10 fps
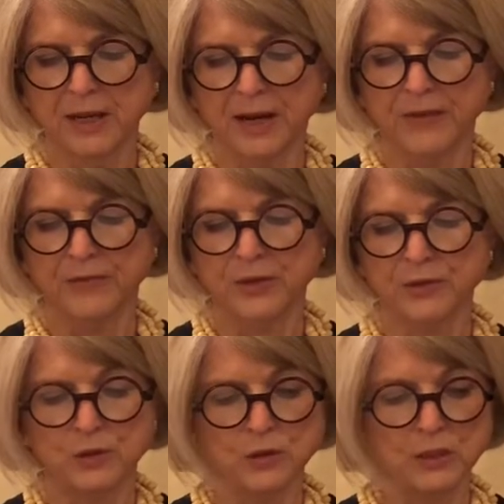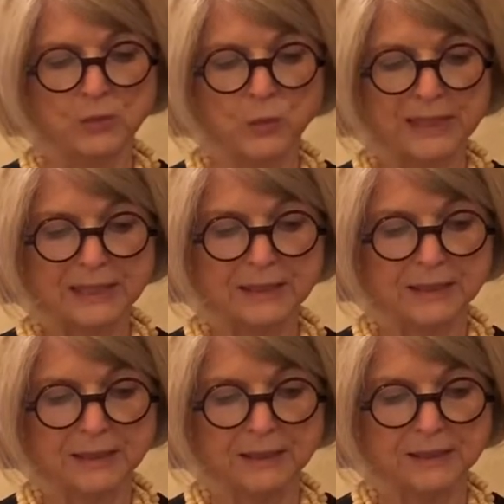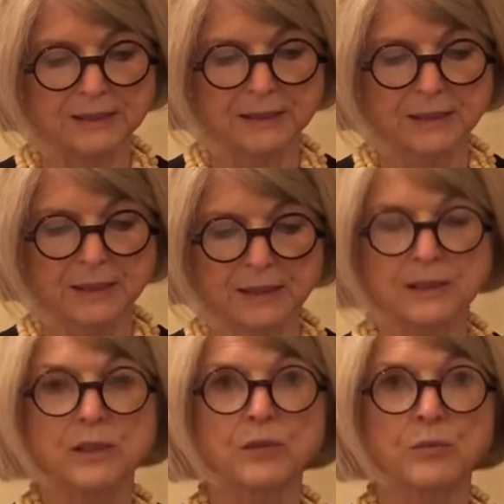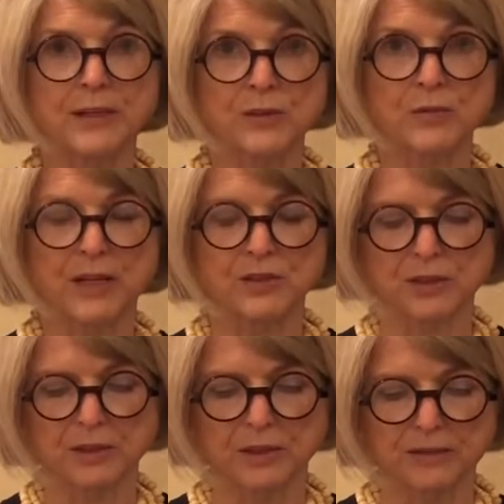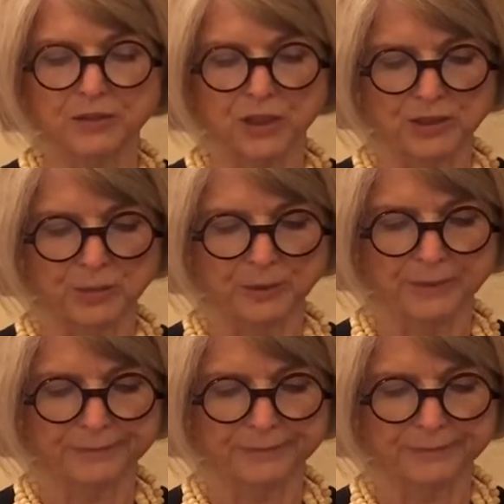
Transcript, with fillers: and those who did wicked things into the resurrection of judgment.